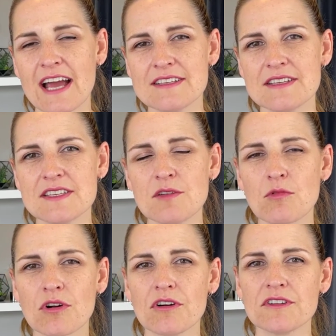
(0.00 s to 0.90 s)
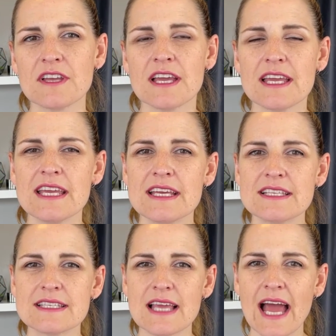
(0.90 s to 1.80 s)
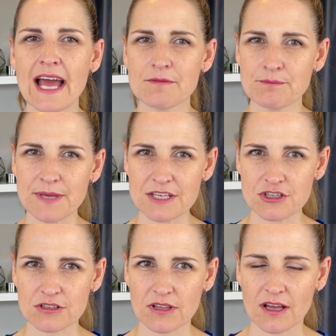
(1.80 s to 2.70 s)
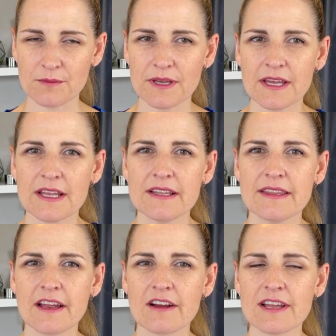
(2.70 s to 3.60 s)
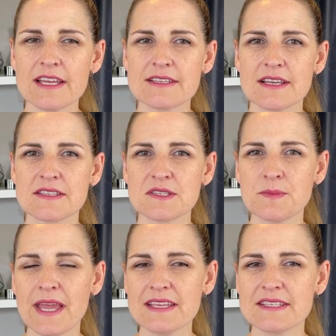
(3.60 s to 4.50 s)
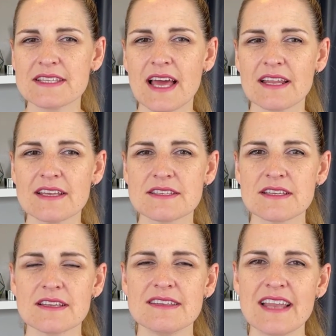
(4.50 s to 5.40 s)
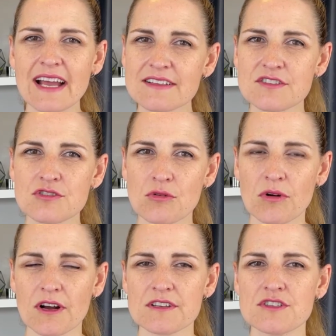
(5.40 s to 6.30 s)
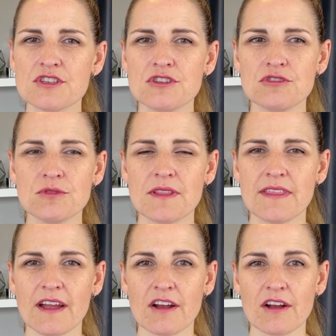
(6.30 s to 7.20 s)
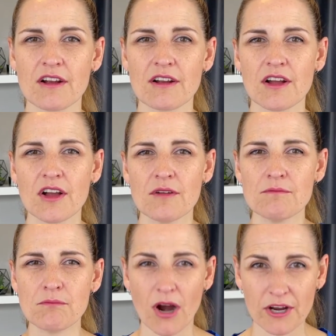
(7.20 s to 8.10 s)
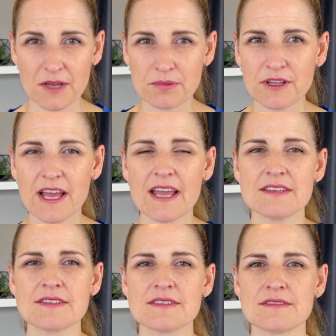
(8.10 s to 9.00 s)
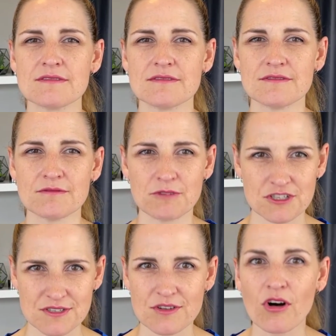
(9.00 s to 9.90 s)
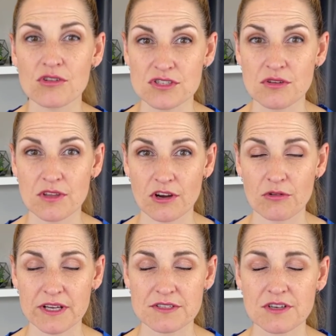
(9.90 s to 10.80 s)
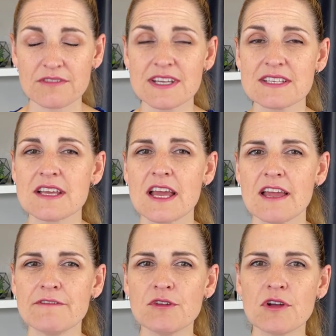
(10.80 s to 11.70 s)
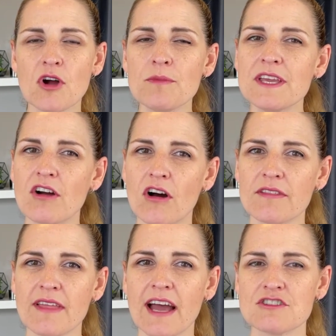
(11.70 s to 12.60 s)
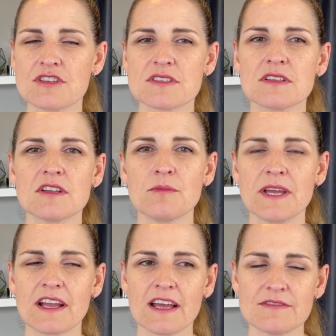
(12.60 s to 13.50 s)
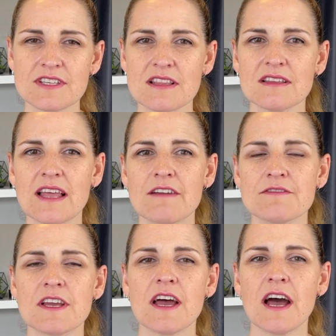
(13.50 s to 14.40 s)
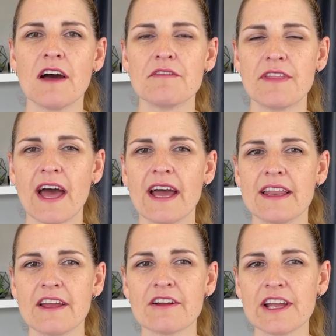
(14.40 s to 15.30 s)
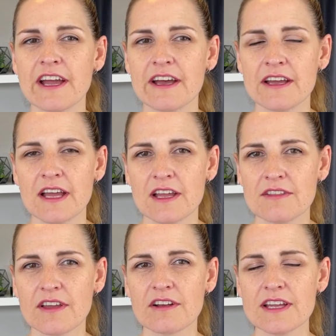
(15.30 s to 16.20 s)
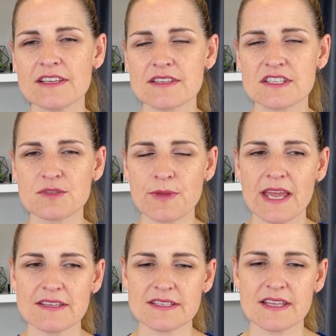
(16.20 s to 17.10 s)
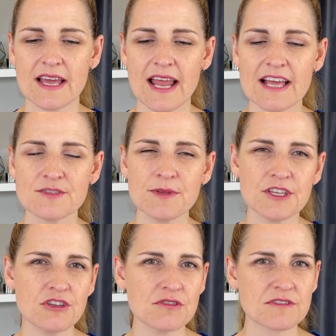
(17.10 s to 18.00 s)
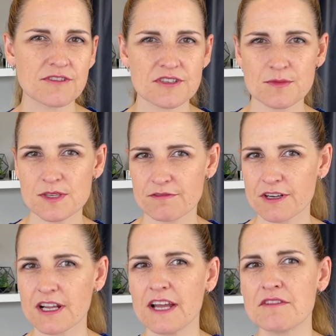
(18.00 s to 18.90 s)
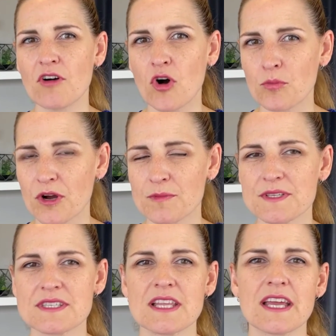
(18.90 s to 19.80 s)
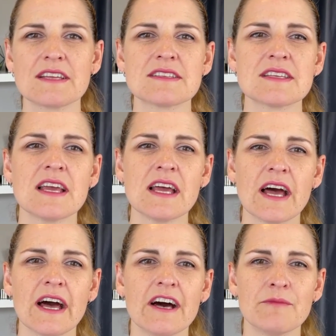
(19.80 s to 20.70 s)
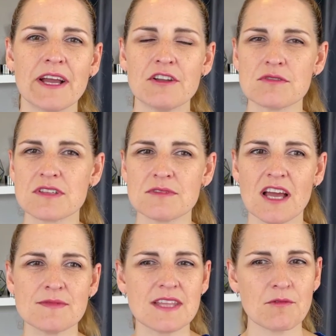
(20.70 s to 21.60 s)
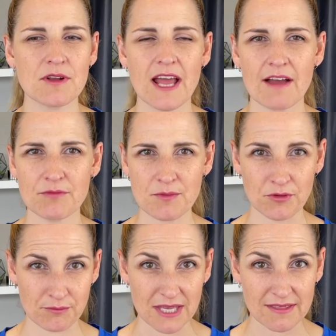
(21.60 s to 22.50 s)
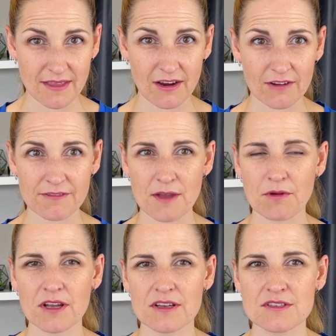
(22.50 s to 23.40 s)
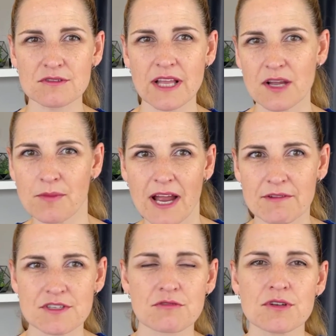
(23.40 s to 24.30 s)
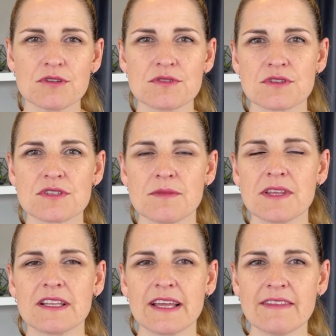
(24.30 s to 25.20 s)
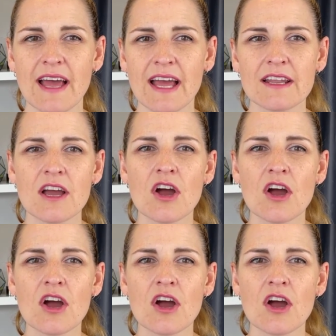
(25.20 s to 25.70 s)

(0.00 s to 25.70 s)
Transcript: Disney World is at Beach Club. There is a space that is next door to their marketplace, which is also their quick service. If you go beyond that just a little bit, kind of to the left of that area, there is a space that has been used for some different kind of all-purpose things. I know sometimes they would have people meet there if they were going to do like a Pirates cruise or something like that.